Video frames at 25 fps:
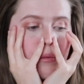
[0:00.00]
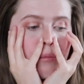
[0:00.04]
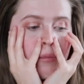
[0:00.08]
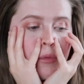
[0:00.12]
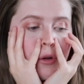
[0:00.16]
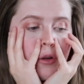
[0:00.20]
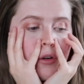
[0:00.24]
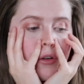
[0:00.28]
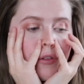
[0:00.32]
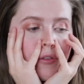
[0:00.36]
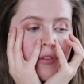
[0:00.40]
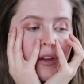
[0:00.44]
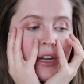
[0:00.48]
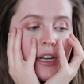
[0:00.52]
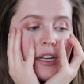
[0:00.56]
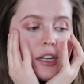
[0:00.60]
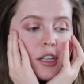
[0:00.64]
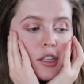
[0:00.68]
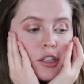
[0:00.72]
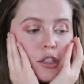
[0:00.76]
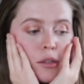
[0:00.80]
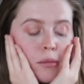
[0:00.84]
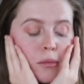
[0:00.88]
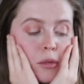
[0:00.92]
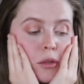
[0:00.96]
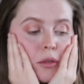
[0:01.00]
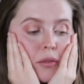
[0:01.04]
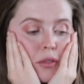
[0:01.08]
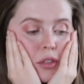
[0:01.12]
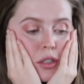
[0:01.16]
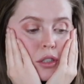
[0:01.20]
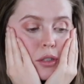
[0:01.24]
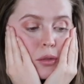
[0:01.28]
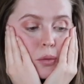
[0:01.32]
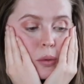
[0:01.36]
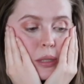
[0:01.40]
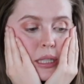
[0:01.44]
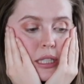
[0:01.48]
motivated to move to
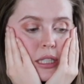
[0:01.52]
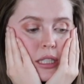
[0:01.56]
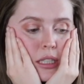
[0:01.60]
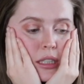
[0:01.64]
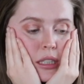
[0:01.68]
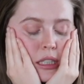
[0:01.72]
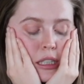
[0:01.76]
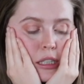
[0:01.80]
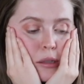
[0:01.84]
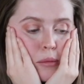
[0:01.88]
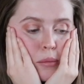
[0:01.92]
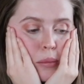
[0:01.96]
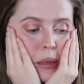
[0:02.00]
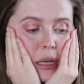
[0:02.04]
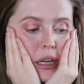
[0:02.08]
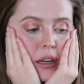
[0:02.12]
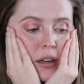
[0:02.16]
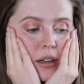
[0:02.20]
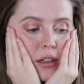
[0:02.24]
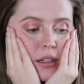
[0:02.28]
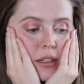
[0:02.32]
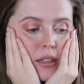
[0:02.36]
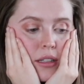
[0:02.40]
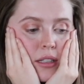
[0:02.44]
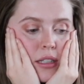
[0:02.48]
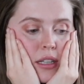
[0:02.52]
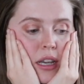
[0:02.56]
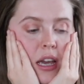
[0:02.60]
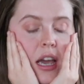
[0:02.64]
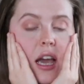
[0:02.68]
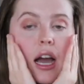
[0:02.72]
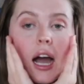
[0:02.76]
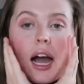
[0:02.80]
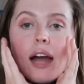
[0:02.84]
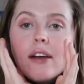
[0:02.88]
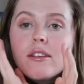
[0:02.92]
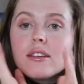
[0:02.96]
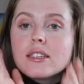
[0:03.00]
Switzerland because
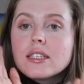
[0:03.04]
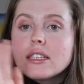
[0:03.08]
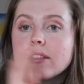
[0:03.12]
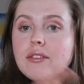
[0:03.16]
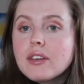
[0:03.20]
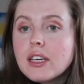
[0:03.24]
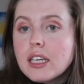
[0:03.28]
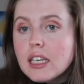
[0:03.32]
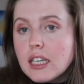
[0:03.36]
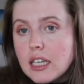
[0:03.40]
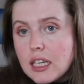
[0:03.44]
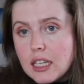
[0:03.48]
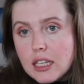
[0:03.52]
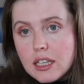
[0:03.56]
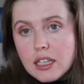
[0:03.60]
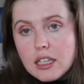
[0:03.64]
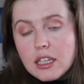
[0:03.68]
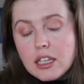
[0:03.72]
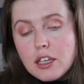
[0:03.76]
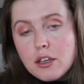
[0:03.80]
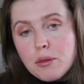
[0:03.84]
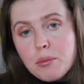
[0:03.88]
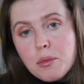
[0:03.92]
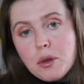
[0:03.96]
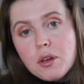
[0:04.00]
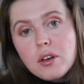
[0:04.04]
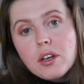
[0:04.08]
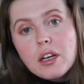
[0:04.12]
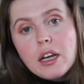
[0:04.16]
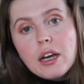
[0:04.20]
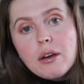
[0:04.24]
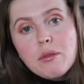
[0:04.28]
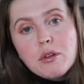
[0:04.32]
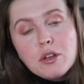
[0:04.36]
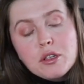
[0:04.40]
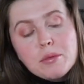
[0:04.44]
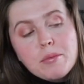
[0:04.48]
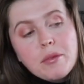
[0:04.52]
I was living in the community
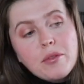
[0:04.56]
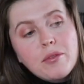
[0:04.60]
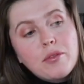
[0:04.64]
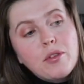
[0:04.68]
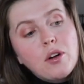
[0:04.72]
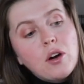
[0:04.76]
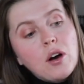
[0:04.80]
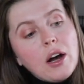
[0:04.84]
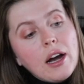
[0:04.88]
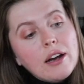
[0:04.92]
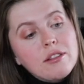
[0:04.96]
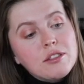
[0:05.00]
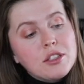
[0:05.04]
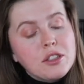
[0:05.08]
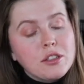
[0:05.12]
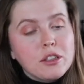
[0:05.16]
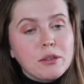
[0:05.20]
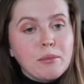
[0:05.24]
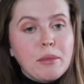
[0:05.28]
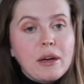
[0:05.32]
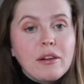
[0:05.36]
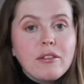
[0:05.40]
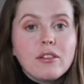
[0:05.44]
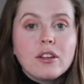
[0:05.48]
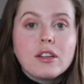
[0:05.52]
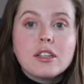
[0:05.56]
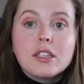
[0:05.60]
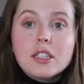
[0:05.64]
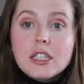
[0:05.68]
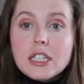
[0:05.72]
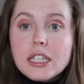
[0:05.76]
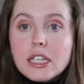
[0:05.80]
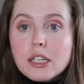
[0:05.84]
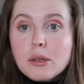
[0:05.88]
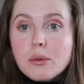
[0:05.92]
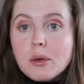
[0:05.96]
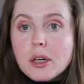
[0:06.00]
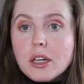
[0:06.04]
I was before. I was doing my
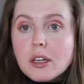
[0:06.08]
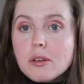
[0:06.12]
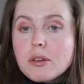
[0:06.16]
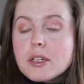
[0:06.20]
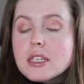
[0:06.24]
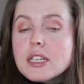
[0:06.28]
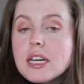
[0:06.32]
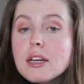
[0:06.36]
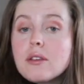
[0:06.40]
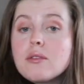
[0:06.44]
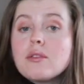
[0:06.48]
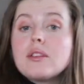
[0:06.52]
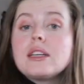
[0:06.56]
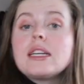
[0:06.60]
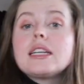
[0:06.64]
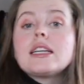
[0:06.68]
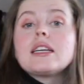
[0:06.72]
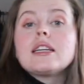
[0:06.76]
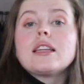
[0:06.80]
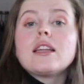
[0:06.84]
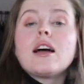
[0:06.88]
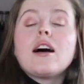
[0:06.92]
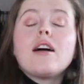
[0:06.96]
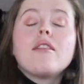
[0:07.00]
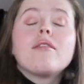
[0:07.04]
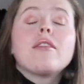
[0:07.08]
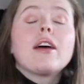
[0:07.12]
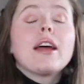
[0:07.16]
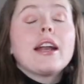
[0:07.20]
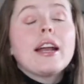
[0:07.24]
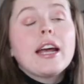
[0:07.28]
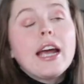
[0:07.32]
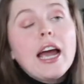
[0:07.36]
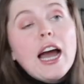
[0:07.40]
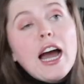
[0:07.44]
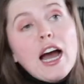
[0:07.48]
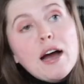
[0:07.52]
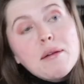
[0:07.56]
volunteer work, which I really love, and
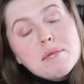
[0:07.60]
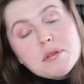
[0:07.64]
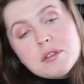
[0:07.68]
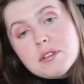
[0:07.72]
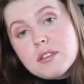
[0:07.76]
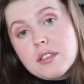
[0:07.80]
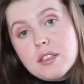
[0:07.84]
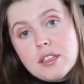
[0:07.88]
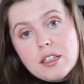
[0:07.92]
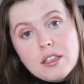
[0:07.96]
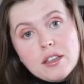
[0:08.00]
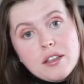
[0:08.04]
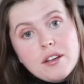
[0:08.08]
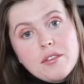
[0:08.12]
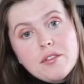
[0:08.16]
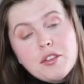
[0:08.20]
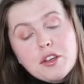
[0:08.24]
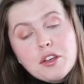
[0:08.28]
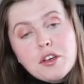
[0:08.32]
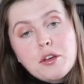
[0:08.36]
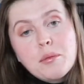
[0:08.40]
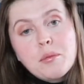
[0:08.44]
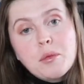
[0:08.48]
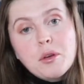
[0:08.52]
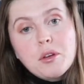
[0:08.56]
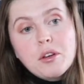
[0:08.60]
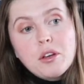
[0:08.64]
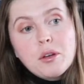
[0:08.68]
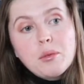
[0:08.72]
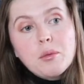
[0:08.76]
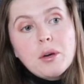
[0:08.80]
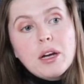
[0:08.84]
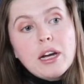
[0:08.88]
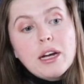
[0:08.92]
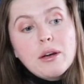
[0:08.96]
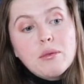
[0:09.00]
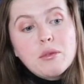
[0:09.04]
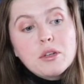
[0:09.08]
I absolutely love the community
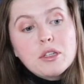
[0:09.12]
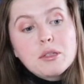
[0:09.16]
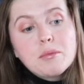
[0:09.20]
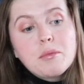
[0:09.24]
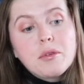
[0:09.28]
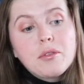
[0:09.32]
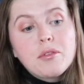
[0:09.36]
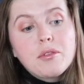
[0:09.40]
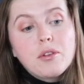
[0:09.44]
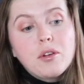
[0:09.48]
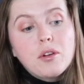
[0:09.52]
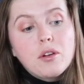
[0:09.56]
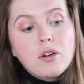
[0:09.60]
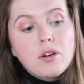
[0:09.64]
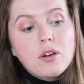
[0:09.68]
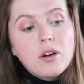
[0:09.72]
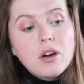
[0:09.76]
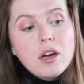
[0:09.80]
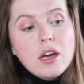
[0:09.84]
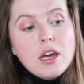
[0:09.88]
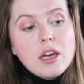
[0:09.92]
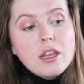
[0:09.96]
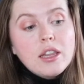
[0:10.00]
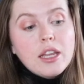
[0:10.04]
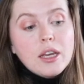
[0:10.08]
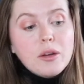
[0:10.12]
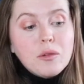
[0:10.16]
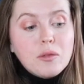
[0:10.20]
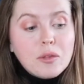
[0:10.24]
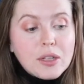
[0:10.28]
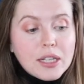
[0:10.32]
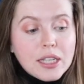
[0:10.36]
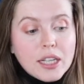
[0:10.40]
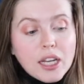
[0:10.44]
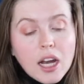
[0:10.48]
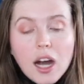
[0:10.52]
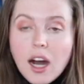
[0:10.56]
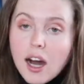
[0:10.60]
where I was before. They
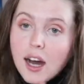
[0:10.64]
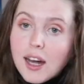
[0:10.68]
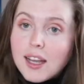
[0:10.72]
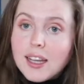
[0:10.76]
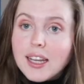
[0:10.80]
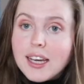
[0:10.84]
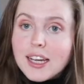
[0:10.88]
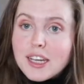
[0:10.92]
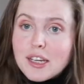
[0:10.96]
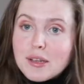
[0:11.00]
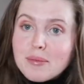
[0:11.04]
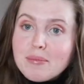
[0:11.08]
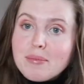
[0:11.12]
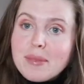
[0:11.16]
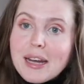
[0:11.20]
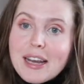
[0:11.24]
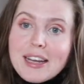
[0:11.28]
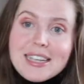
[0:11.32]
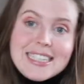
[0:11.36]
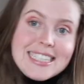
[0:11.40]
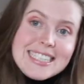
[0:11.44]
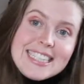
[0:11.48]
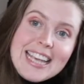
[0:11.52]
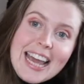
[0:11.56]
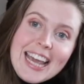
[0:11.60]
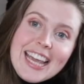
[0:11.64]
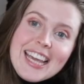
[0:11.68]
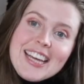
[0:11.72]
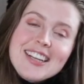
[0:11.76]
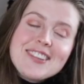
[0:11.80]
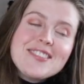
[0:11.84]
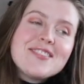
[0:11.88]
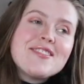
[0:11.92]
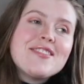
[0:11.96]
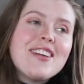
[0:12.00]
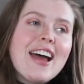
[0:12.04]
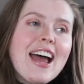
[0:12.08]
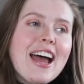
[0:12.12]
really are like my
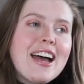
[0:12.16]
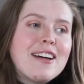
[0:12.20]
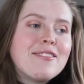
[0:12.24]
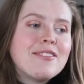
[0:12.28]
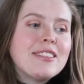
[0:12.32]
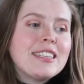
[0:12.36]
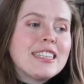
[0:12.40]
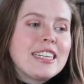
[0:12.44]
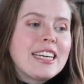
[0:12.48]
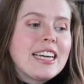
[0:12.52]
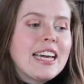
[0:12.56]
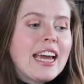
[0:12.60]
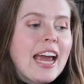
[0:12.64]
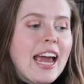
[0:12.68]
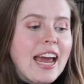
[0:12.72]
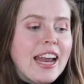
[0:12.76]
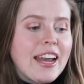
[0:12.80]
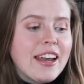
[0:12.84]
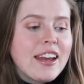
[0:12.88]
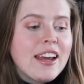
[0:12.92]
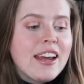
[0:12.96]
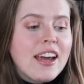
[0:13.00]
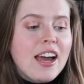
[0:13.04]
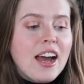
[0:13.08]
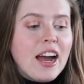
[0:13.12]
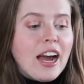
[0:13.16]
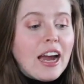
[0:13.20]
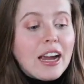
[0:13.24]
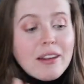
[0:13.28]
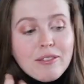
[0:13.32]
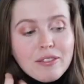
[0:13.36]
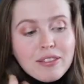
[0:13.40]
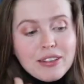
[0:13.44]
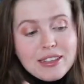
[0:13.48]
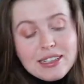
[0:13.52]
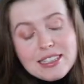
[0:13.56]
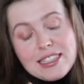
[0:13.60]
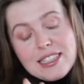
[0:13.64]
second family, and I
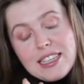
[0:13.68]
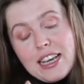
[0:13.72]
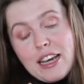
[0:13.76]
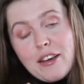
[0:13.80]
miss